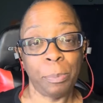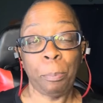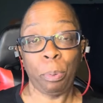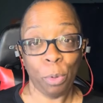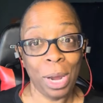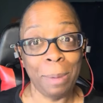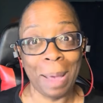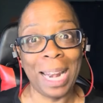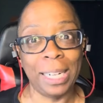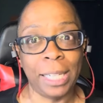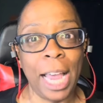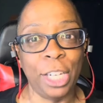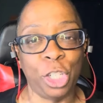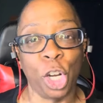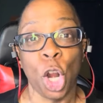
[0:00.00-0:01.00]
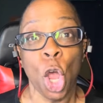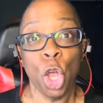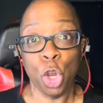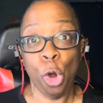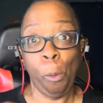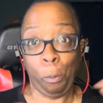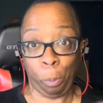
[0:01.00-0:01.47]
premeditation.
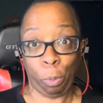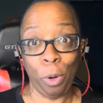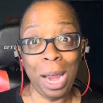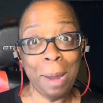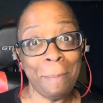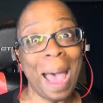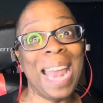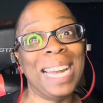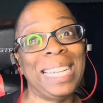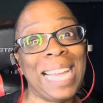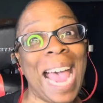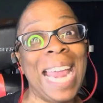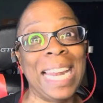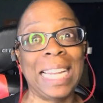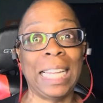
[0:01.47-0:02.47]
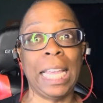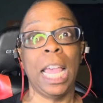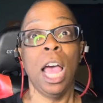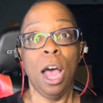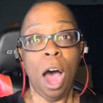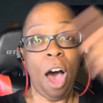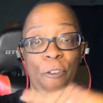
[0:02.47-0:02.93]
You premeditatedly,